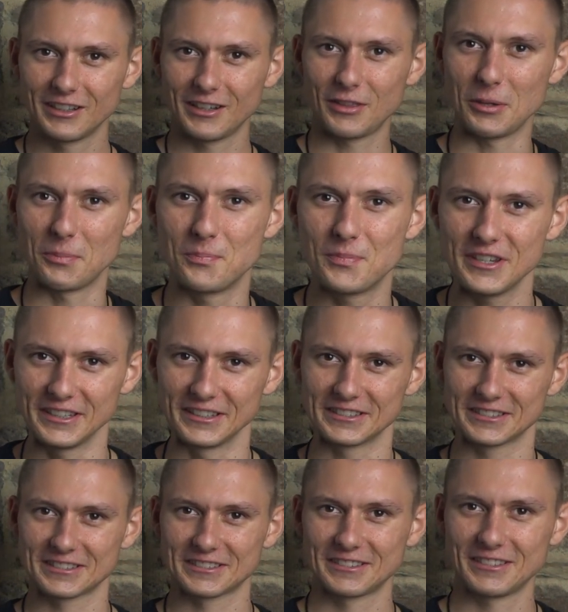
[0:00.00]
that
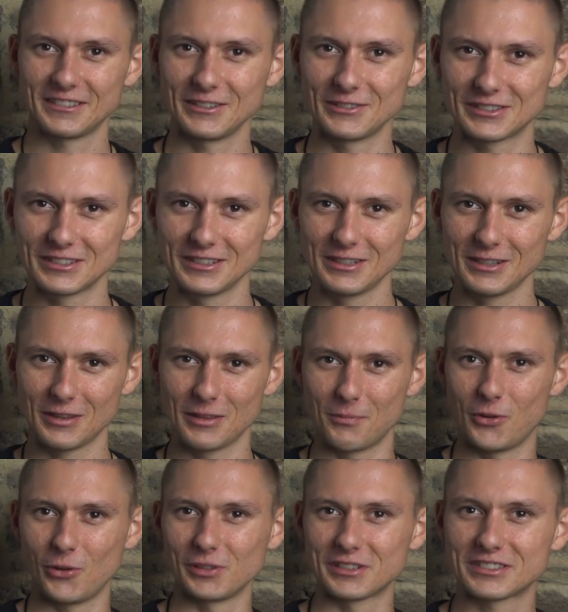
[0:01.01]
beats. You see, the
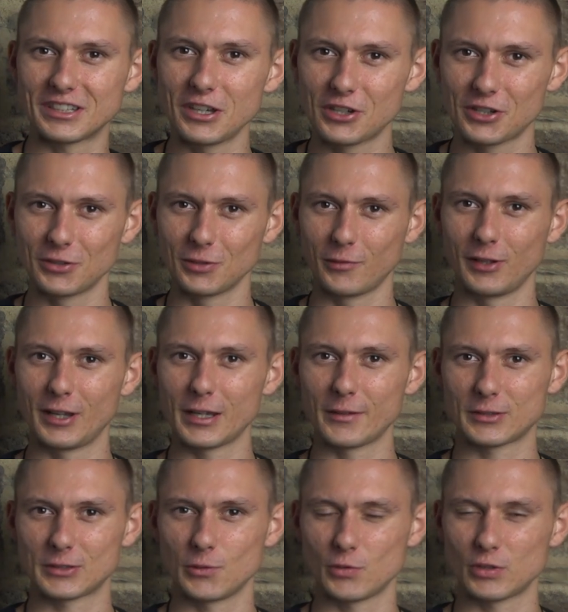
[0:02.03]
pulsation of life,
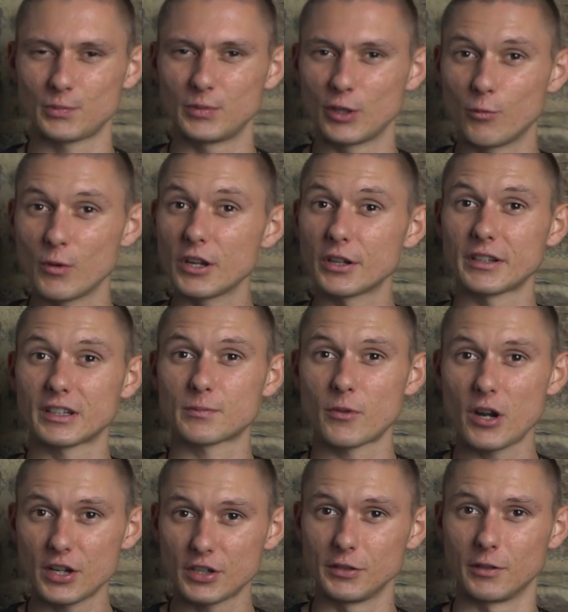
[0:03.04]
so to speak. We are an
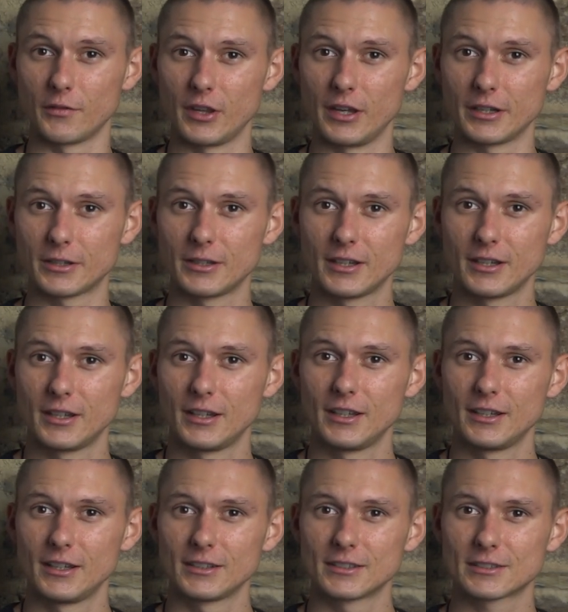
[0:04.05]
expression of that.
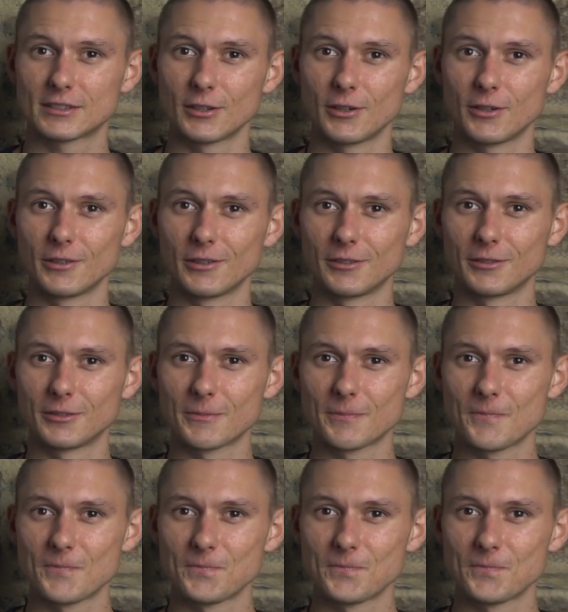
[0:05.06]
So,